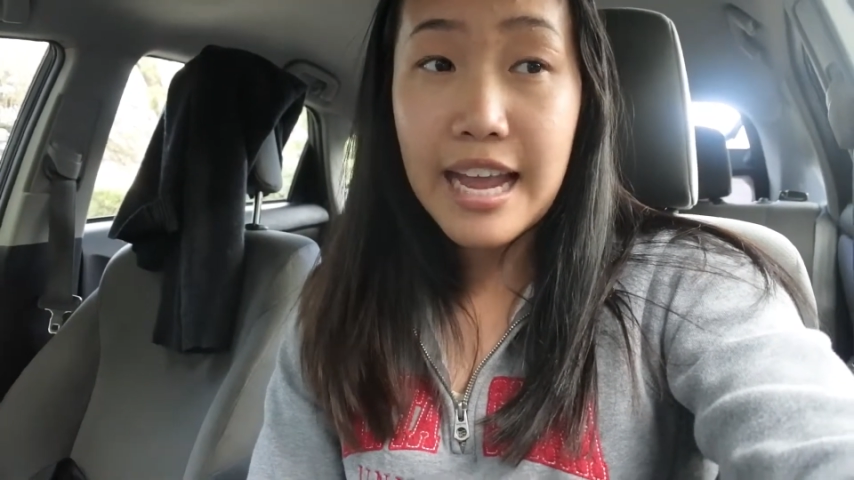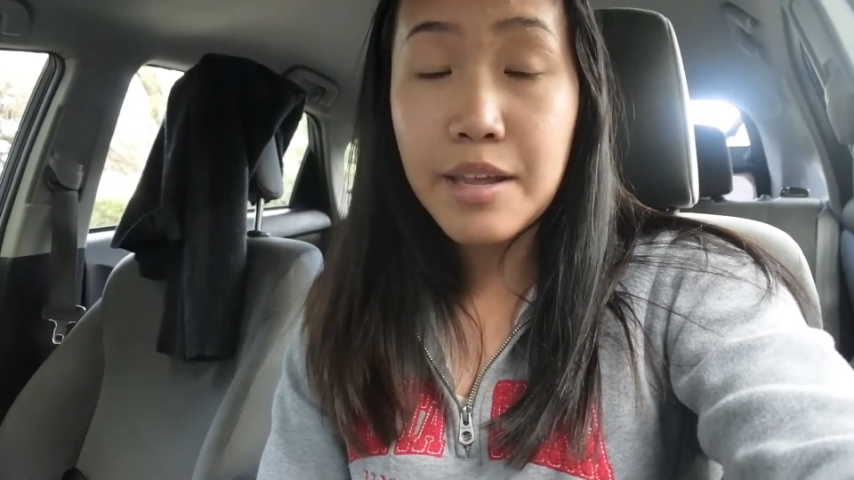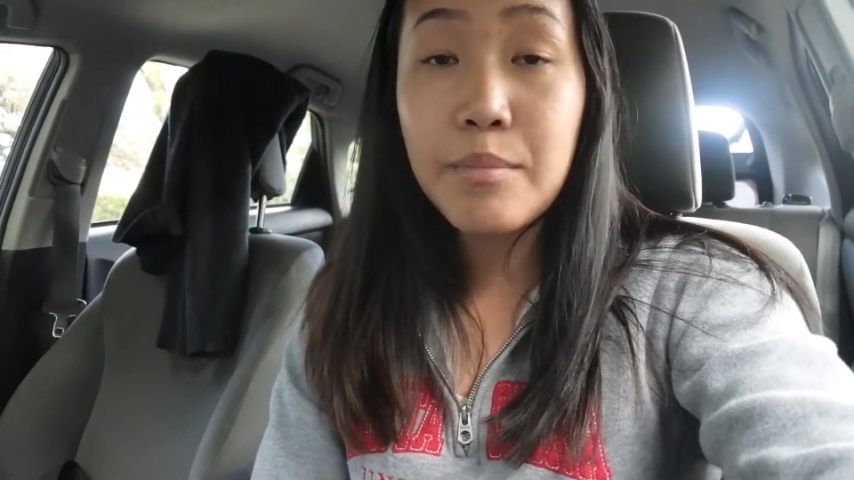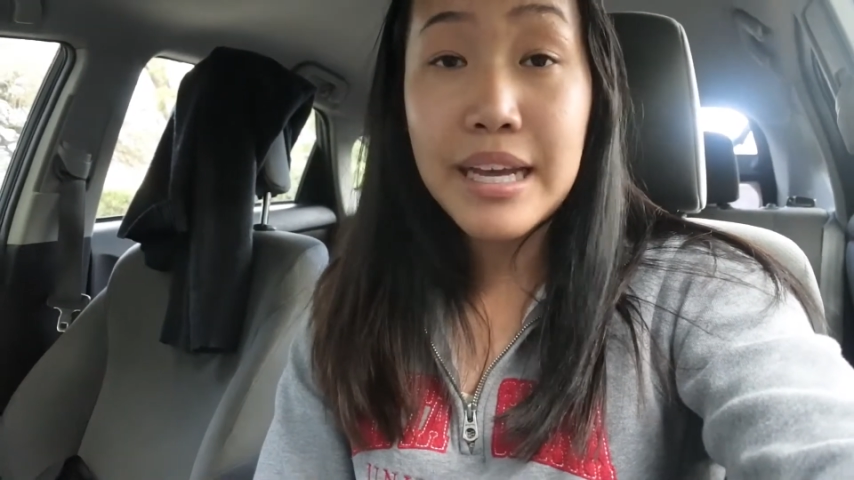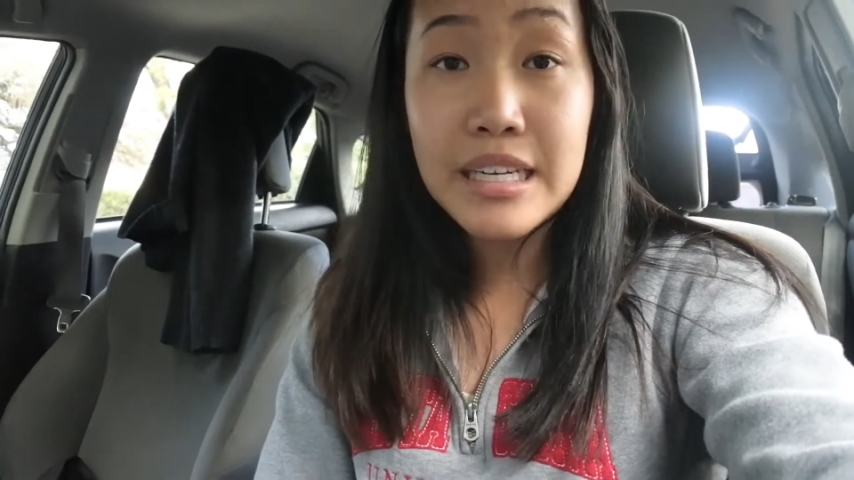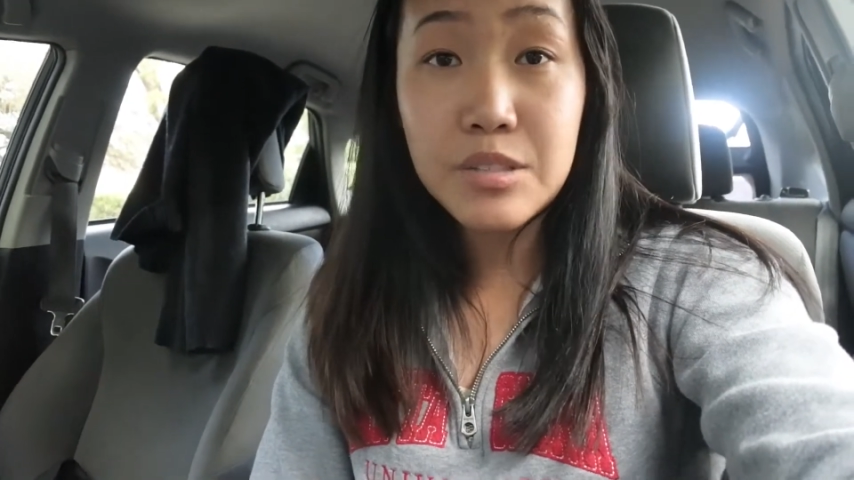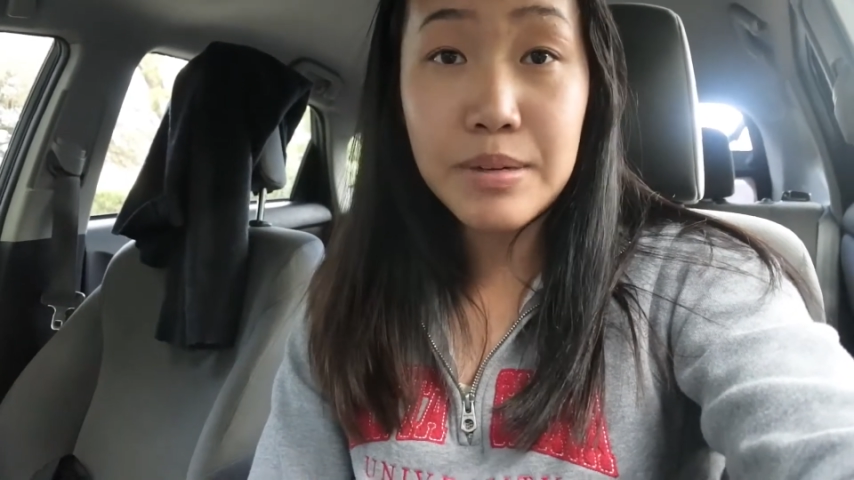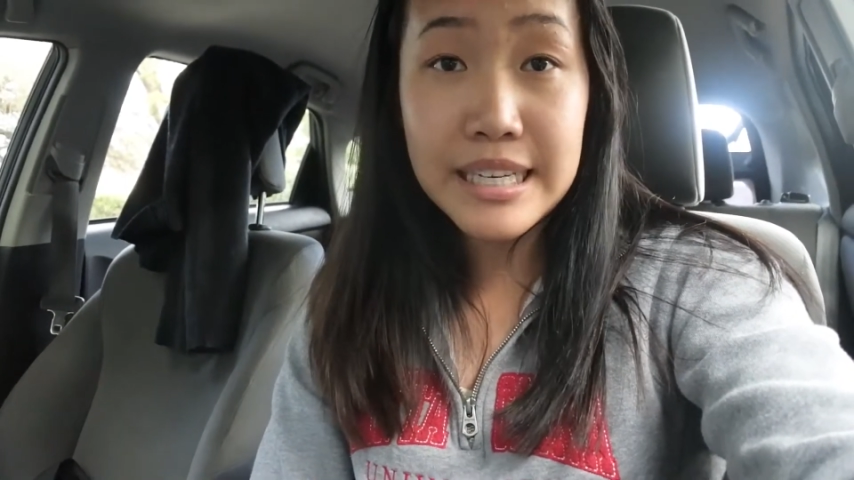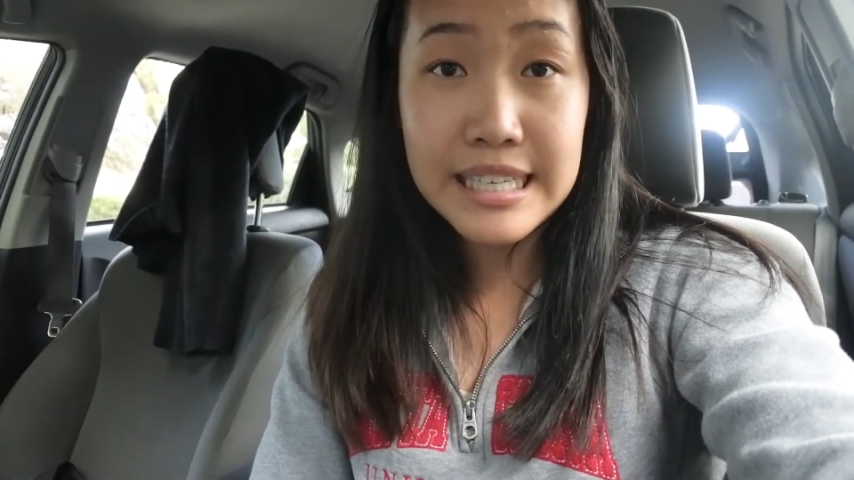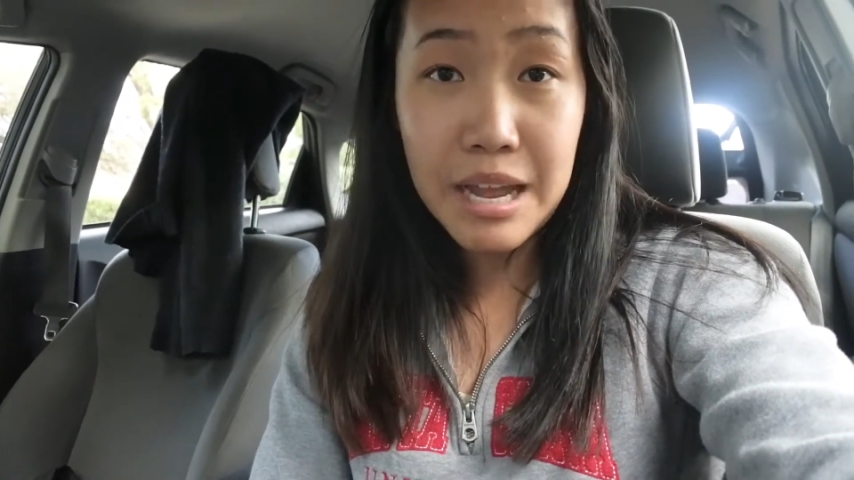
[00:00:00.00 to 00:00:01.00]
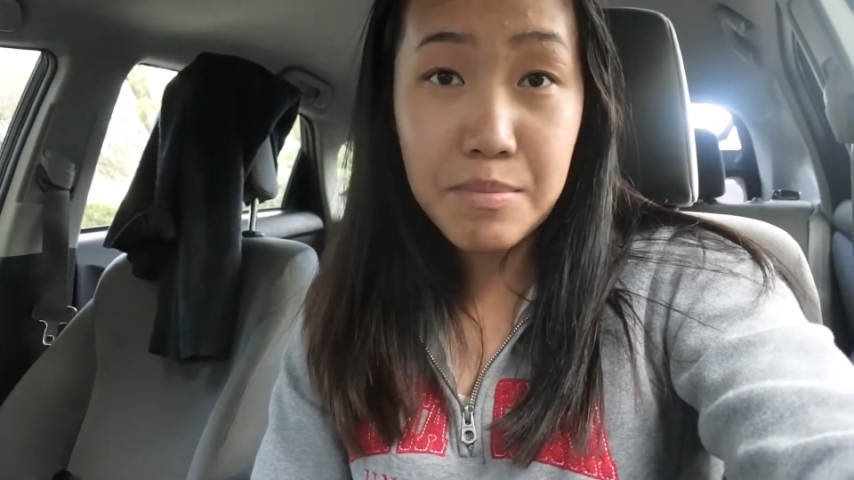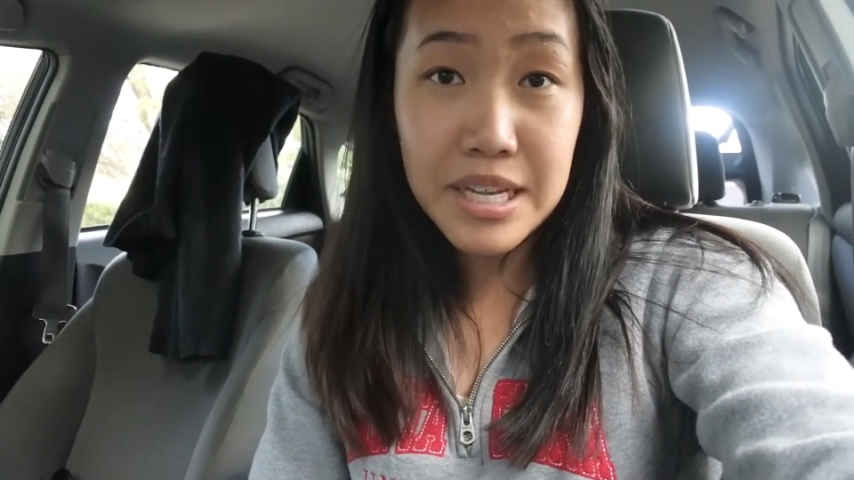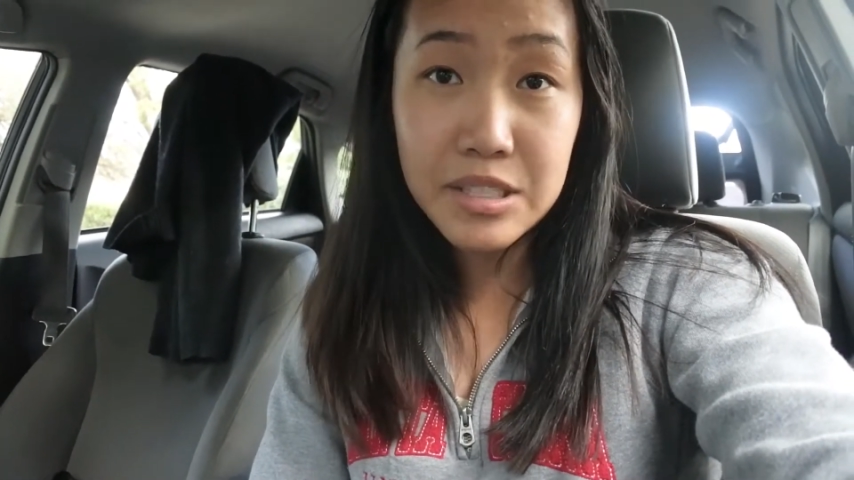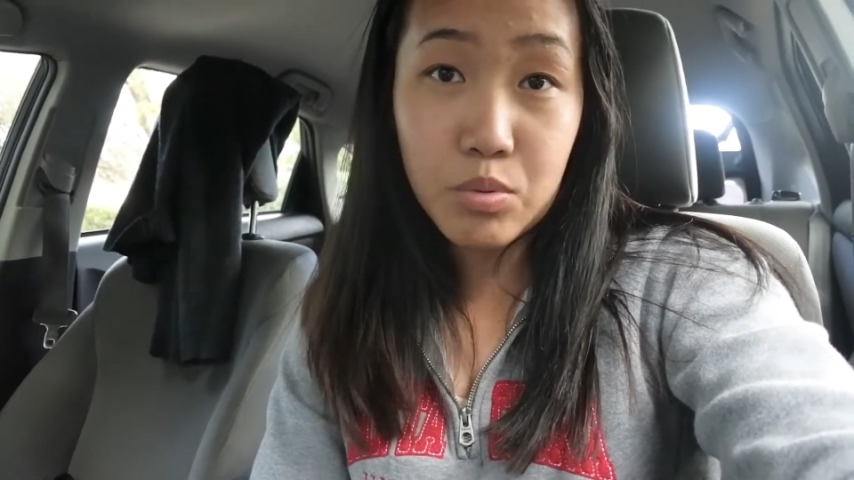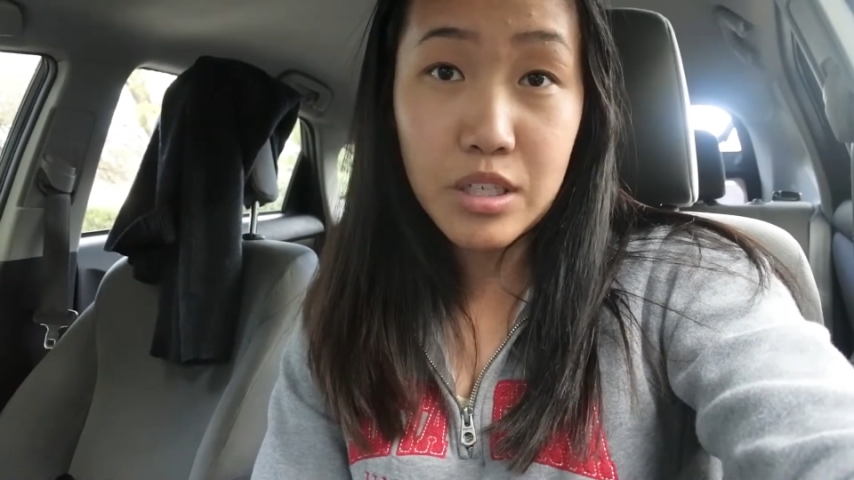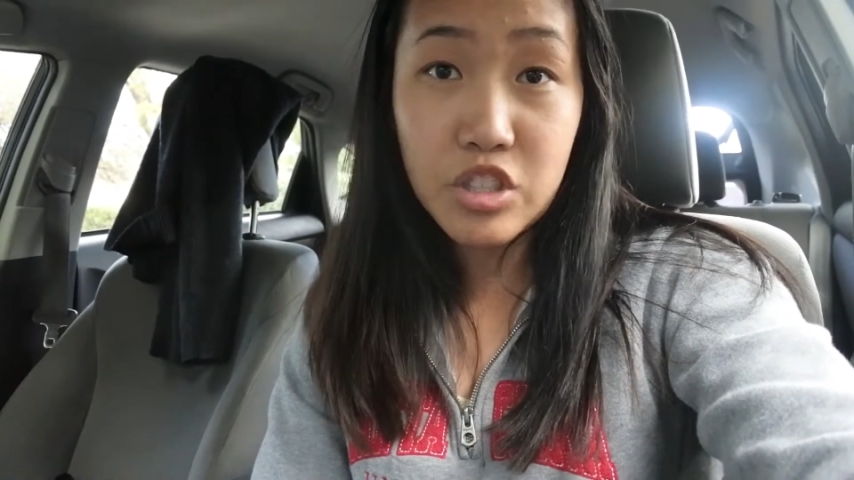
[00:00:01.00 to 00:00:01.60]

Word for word: I can manage my diabetes while